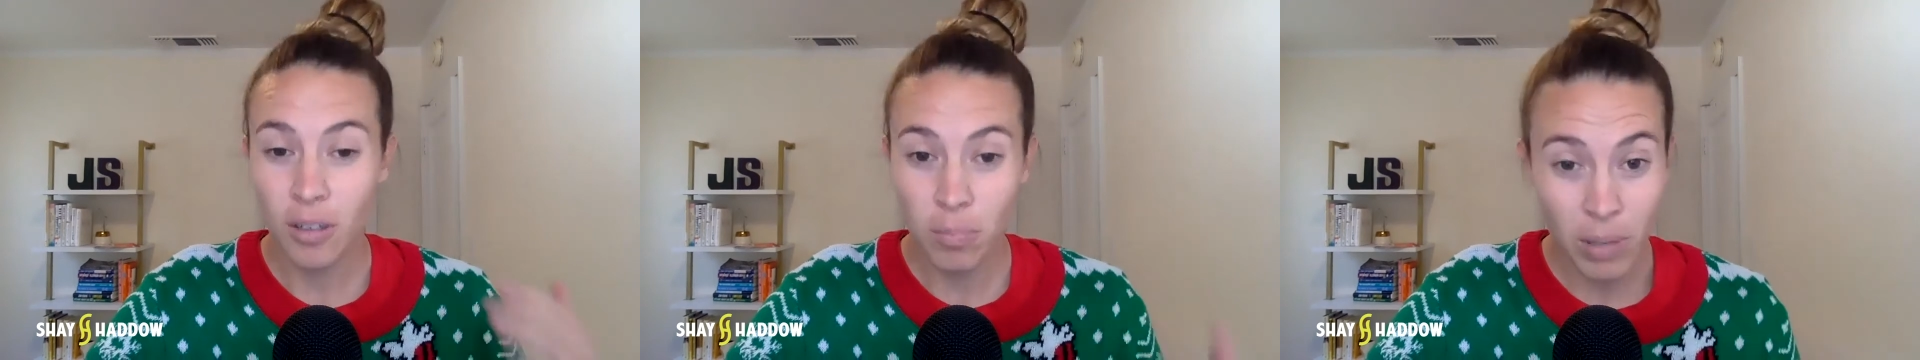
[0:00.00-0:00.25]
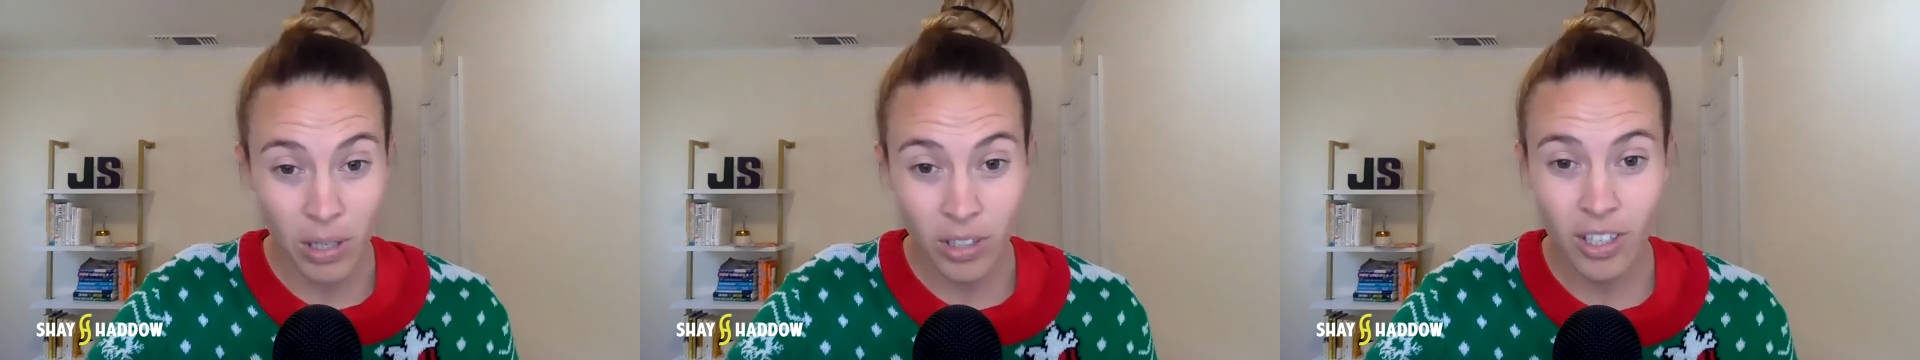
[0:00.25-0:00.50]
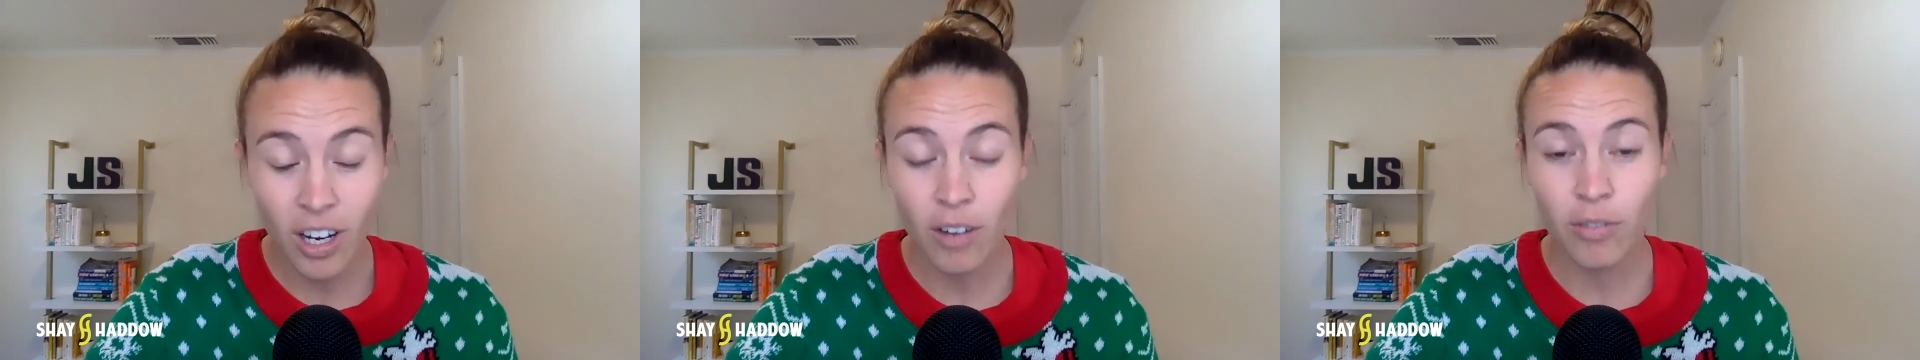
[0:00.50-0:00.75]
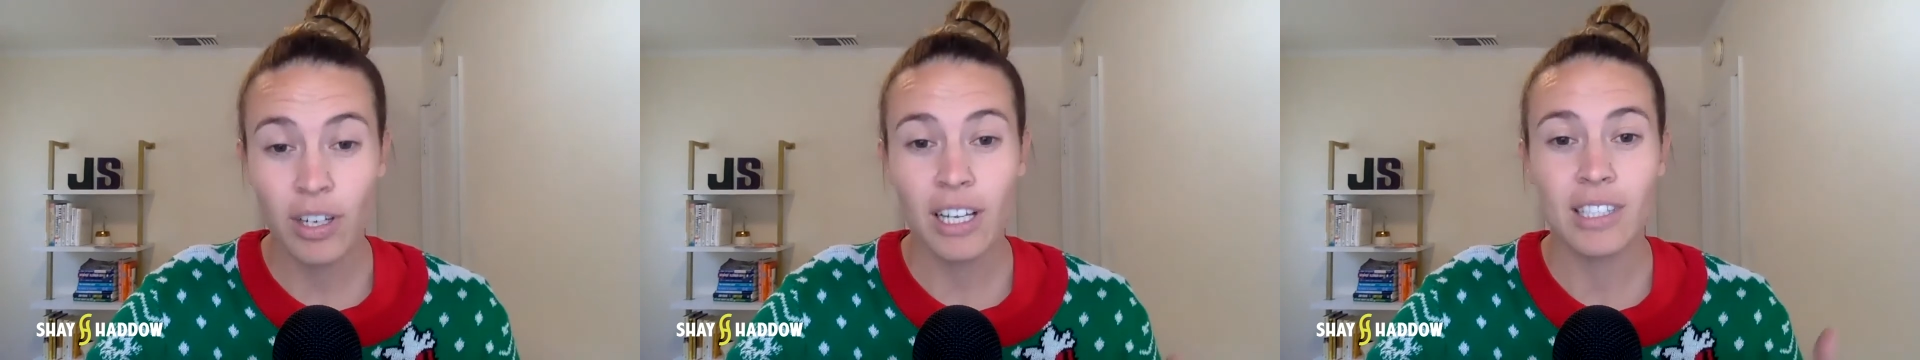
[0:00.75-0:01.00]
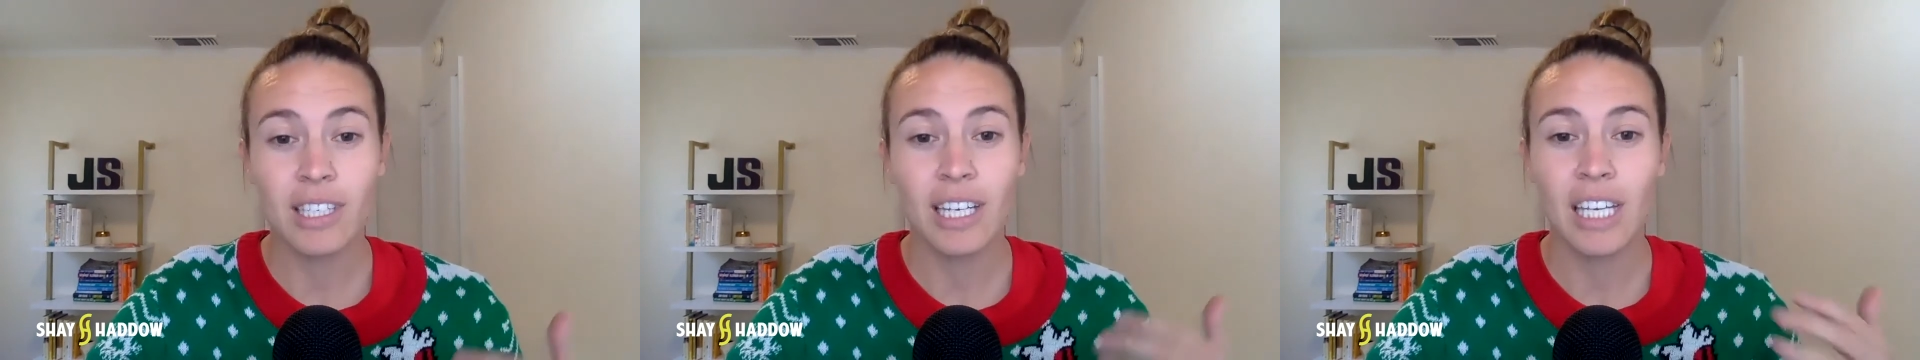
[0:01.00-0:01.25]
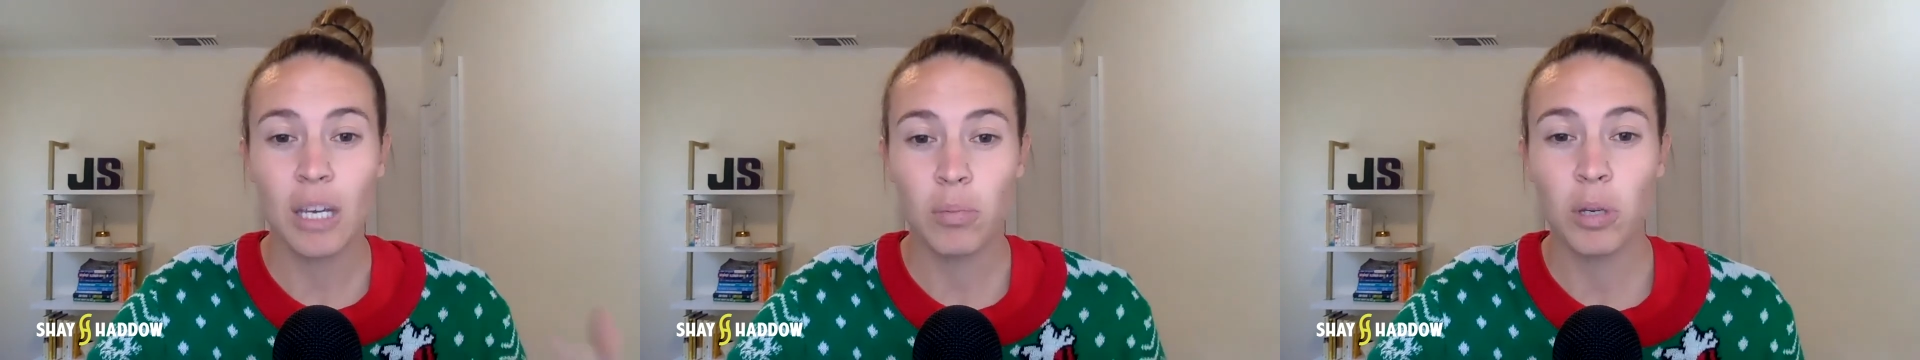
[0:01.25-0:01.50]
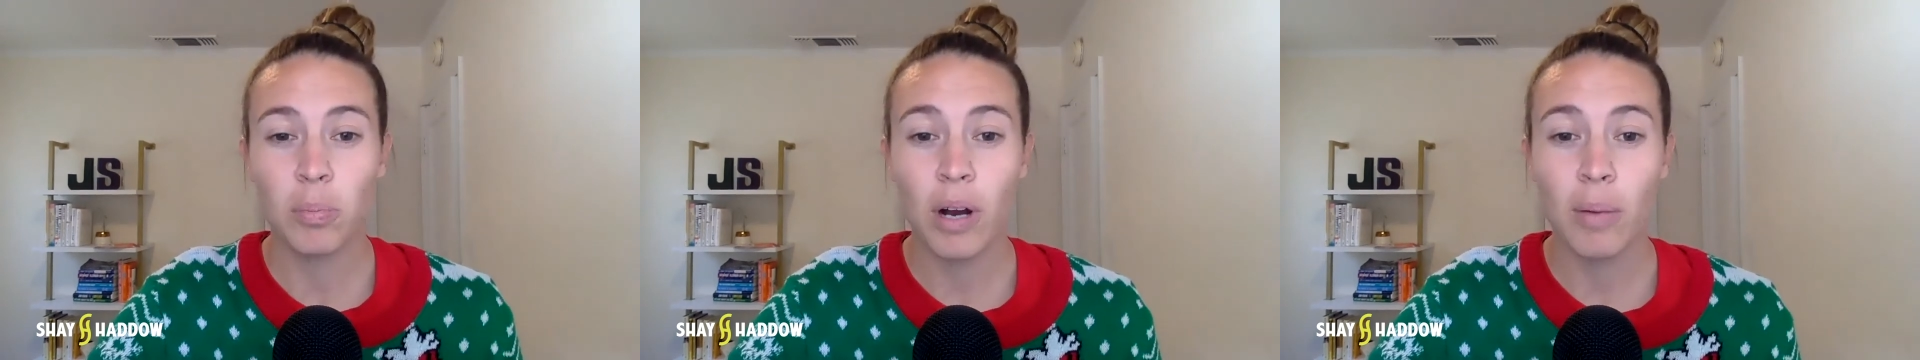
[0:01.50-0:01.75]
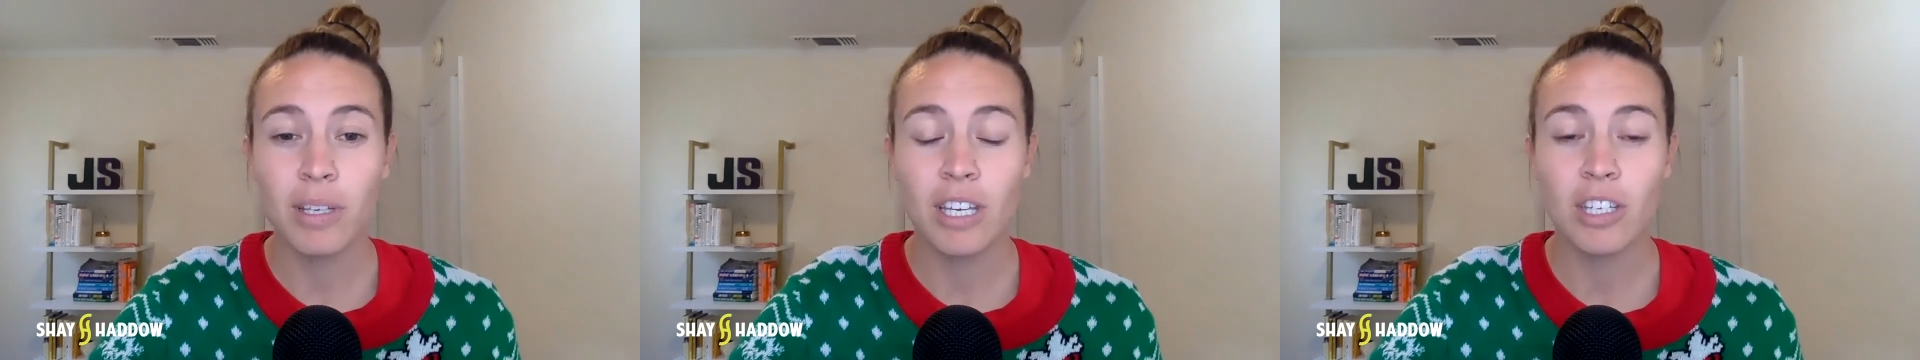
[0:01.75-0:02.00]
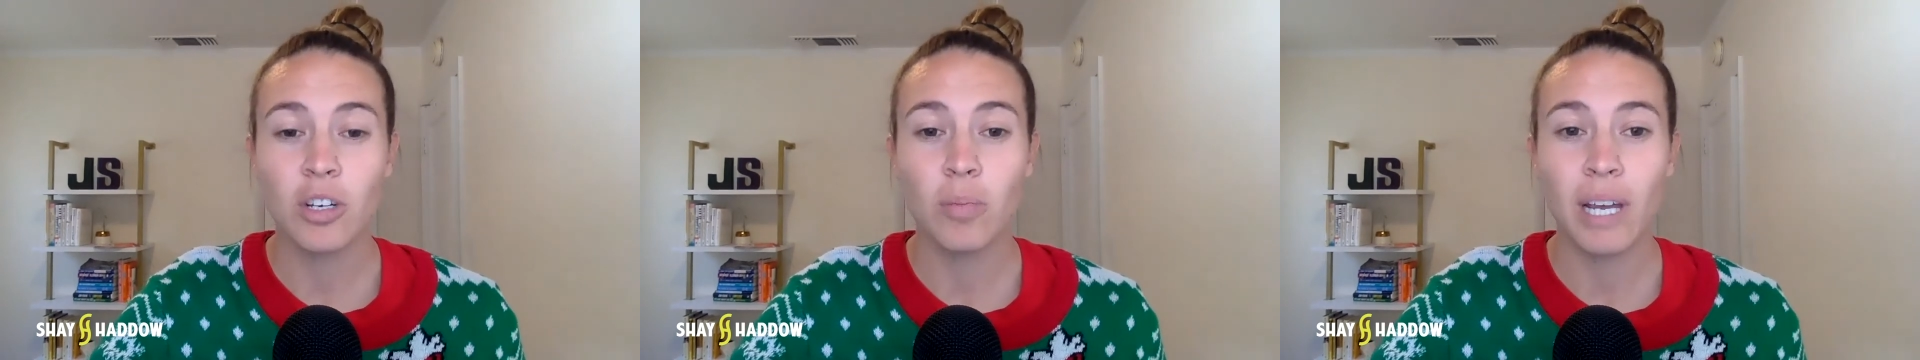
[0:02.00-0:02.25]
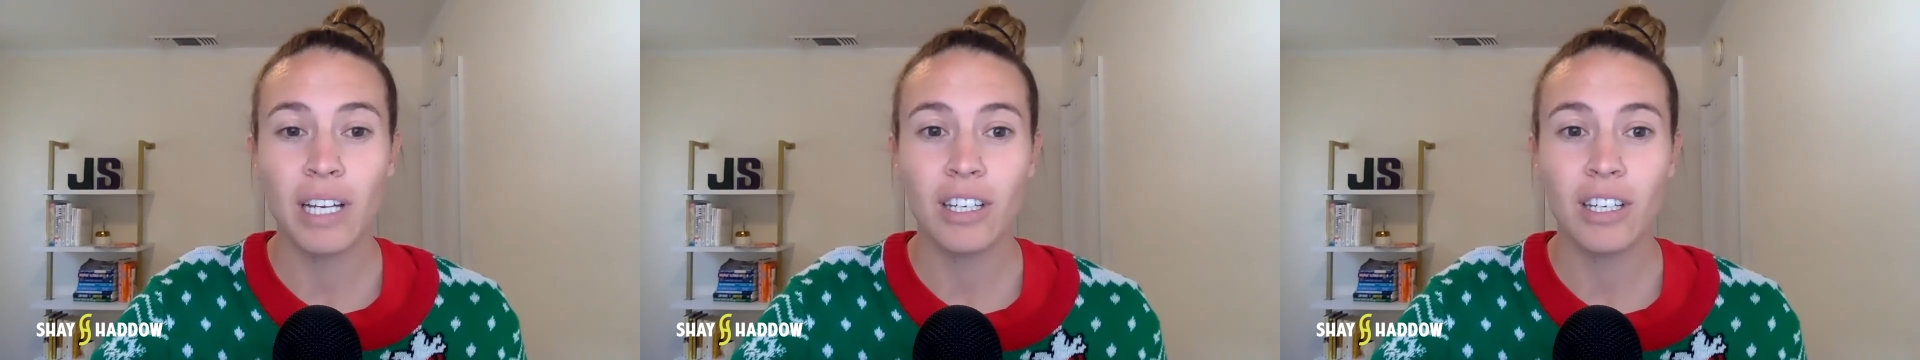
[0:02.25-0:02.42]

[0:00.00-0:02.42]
build confidence and keep the promises you make